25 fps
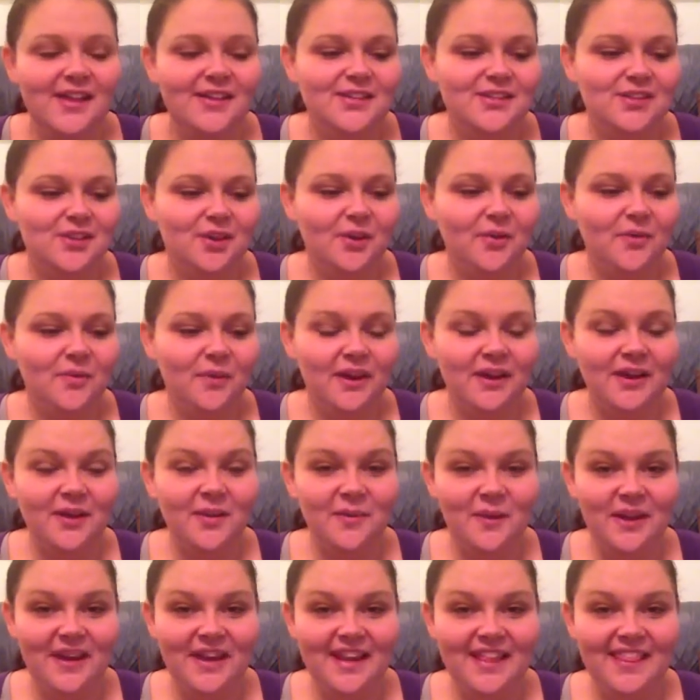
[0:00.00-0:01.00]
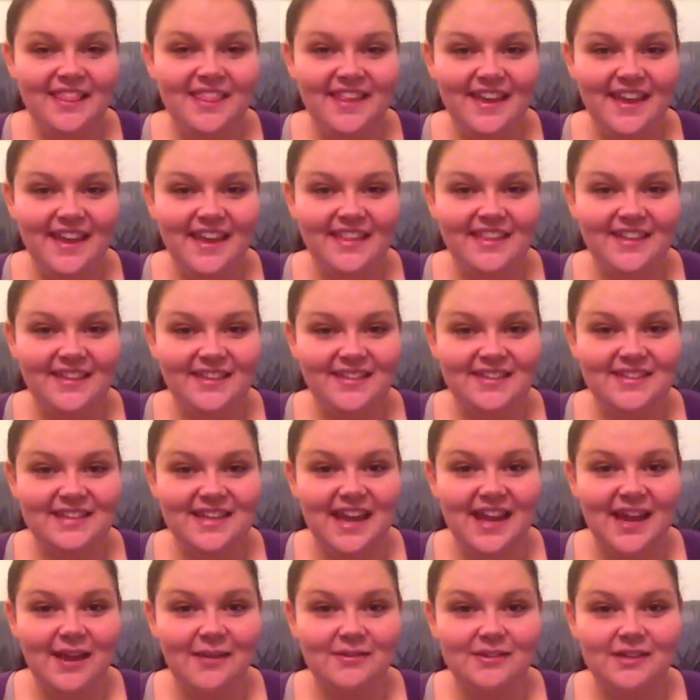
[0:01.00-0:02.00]
So when I went in there the other
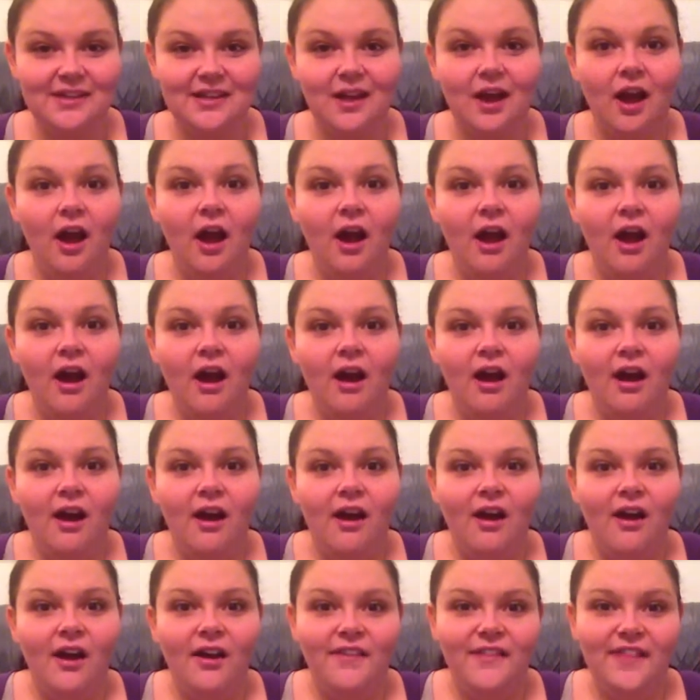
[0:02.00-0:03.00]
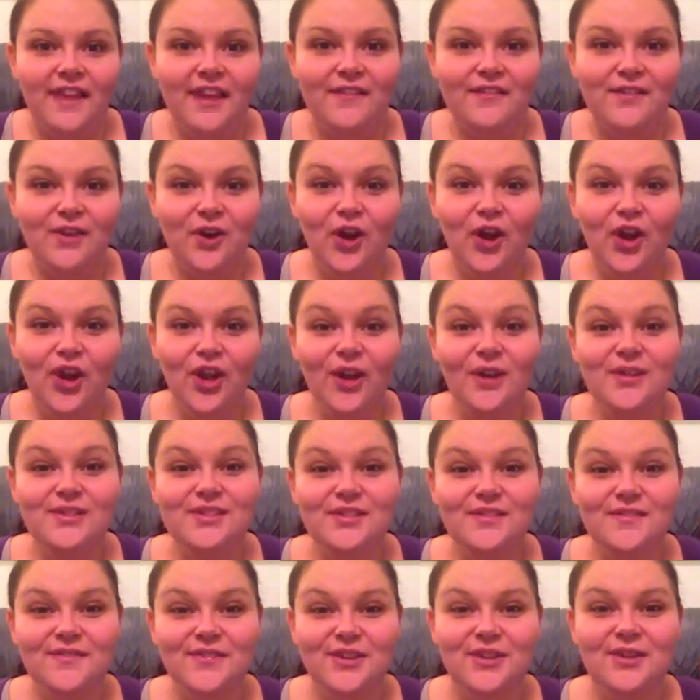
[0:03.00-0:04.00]
day, I was like, oh, they've got
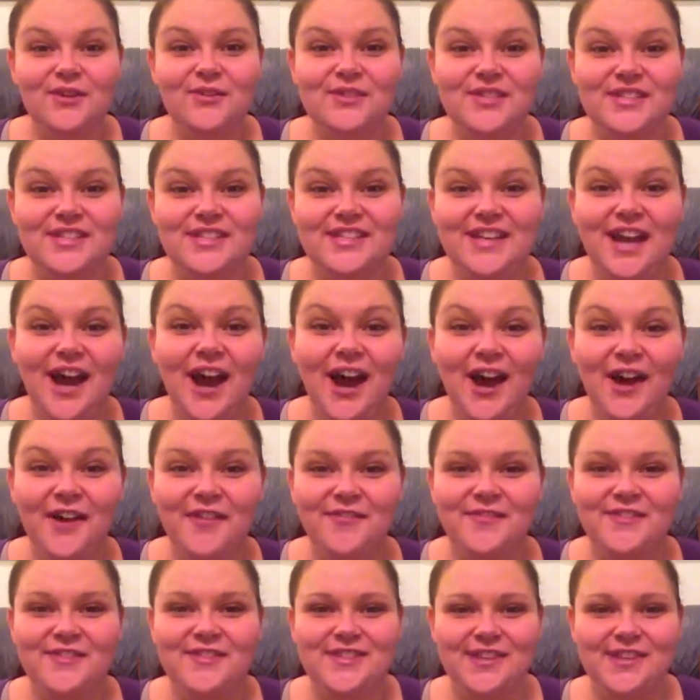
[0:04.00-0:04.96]
loads of new stuff.